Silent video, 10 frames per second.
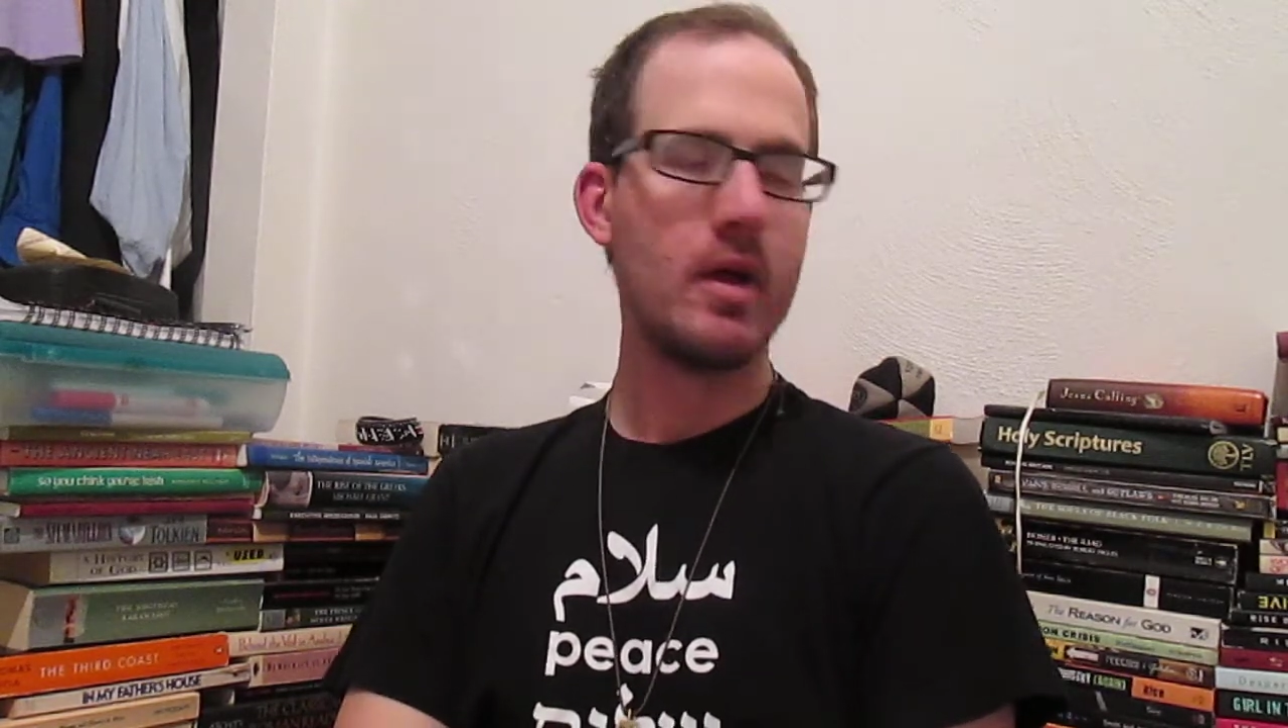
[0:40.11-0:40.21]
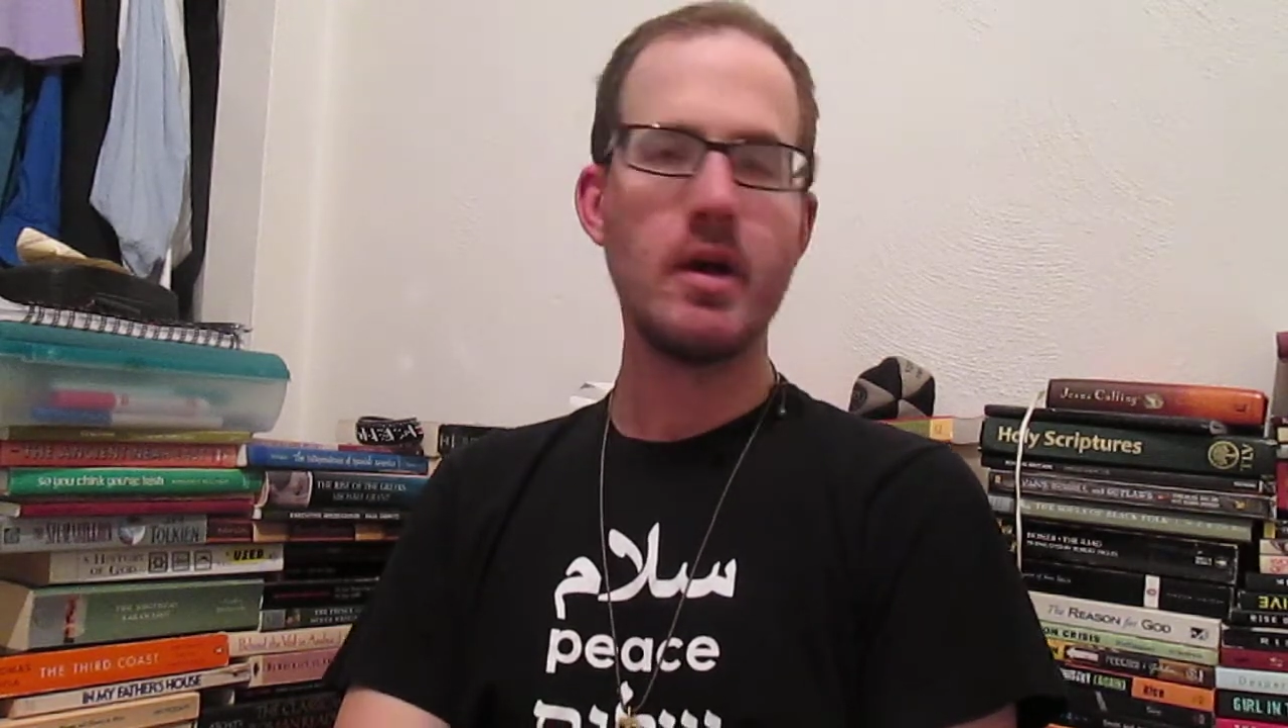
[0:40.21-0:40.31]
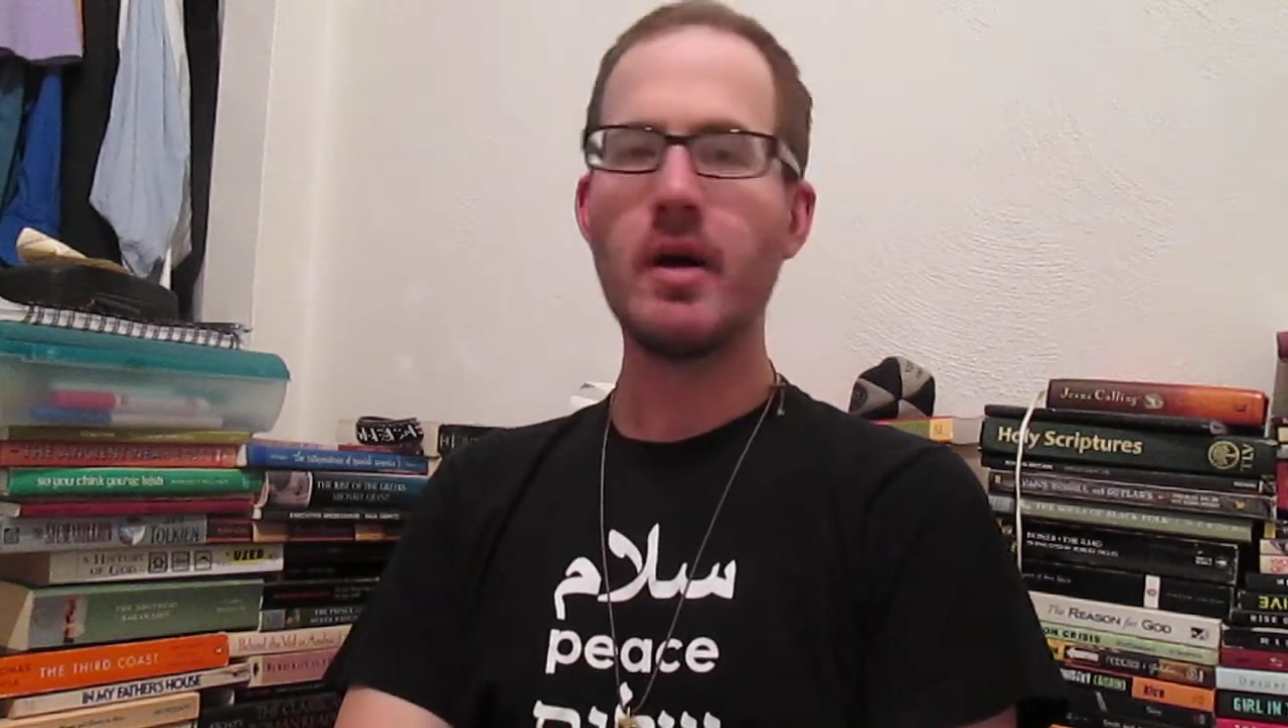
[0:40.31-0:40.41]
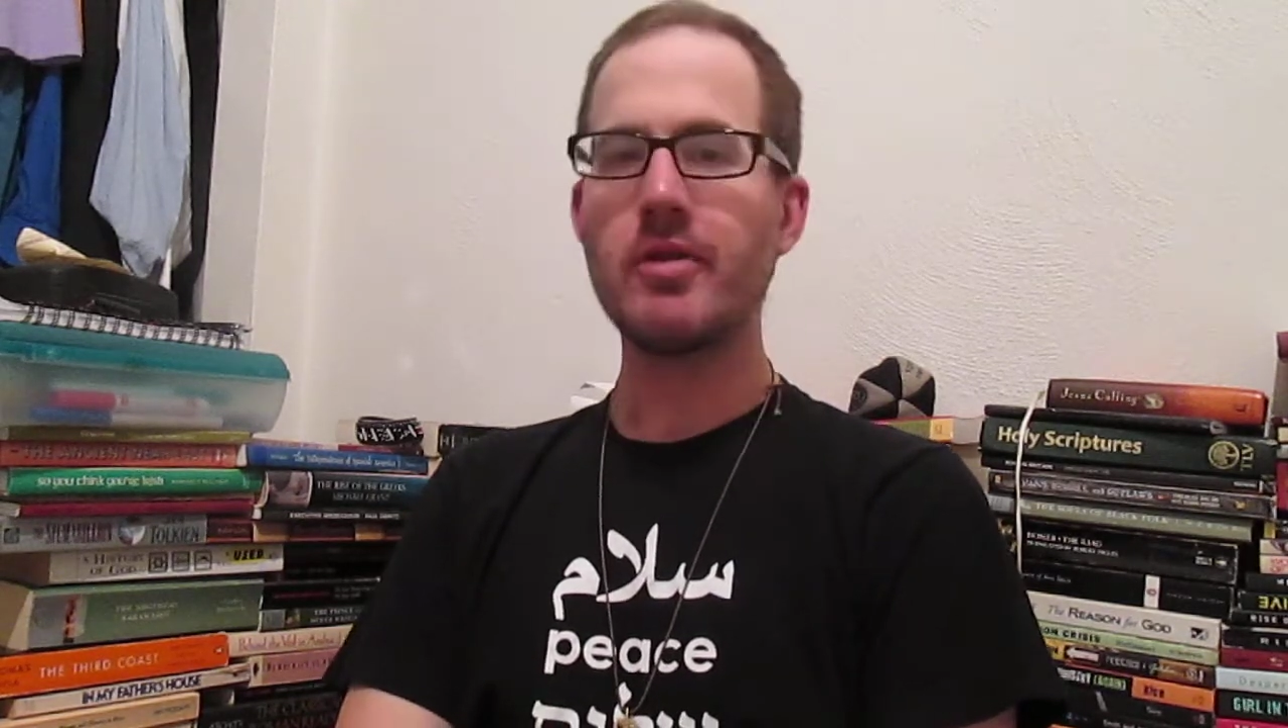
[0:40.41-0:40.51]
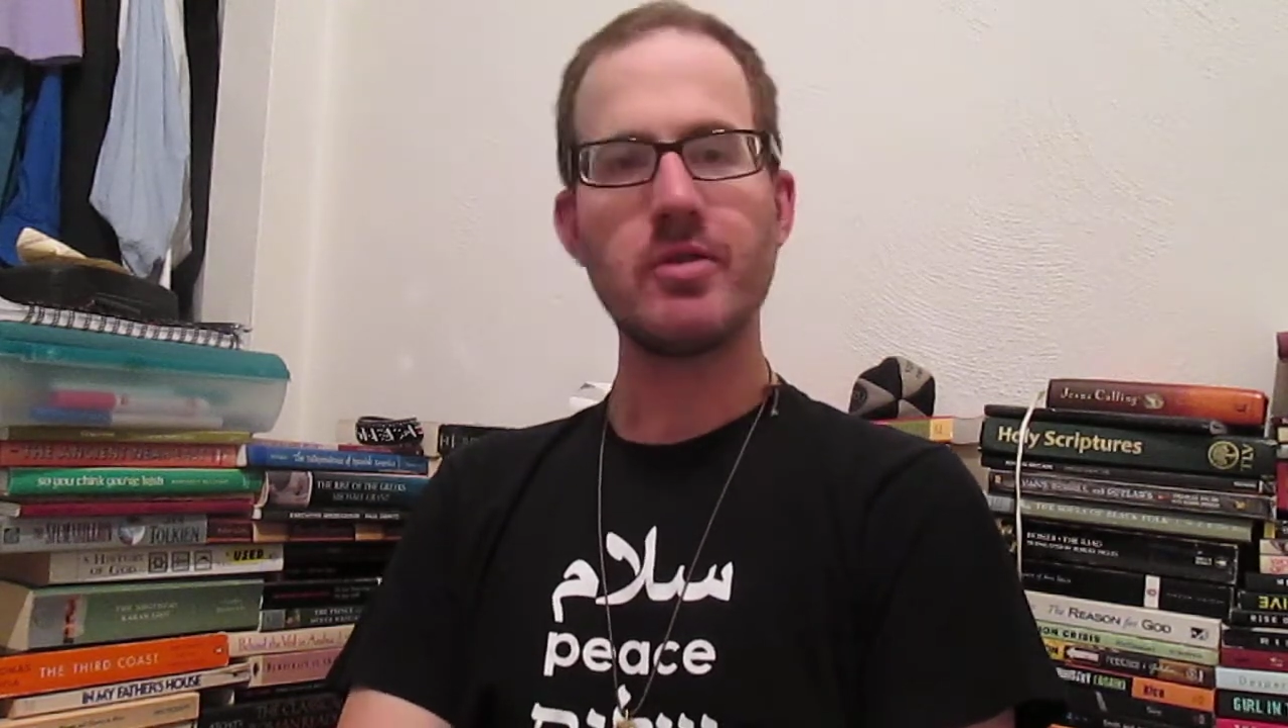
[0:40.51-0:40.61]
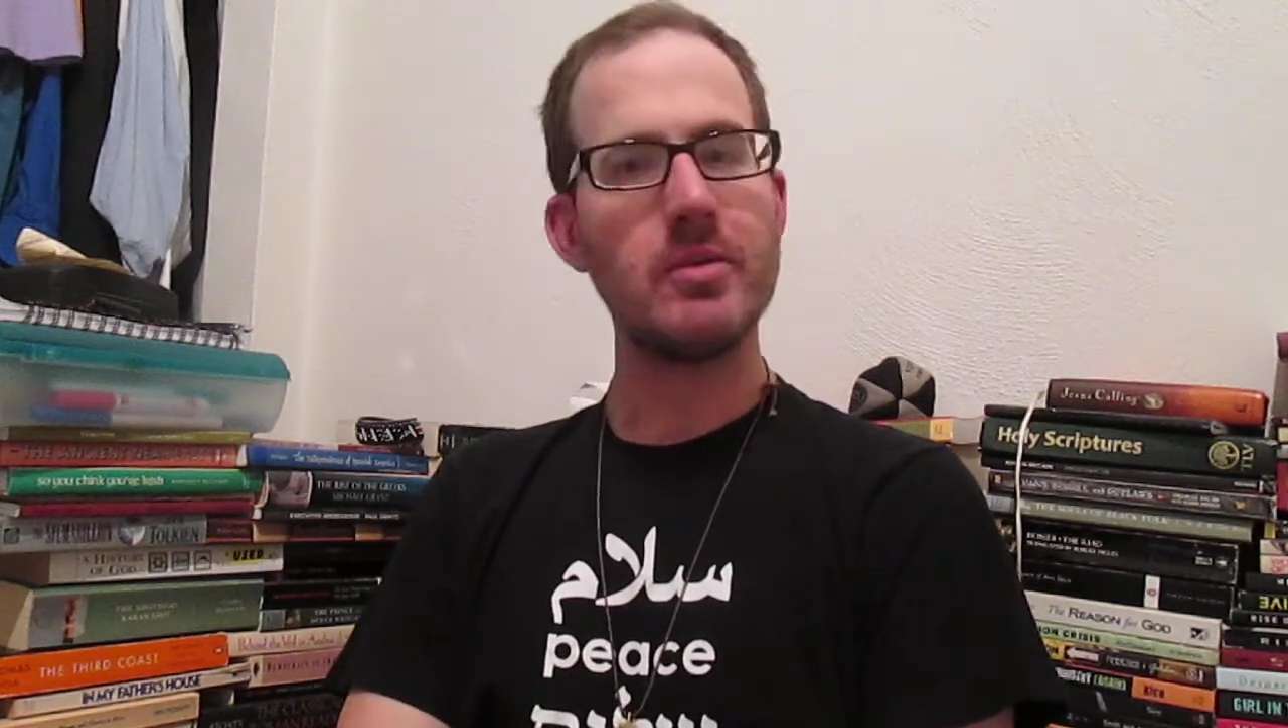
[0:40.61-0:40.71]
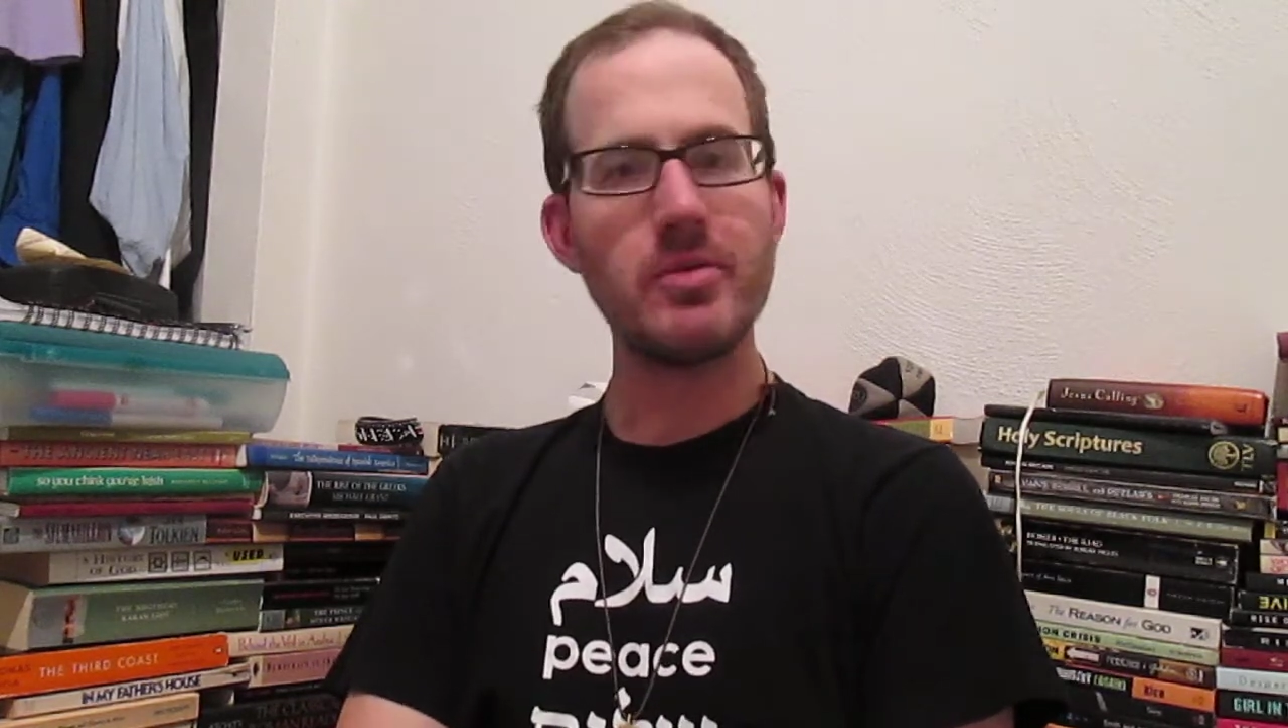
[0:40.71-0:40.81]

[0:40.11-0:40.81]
uh, certain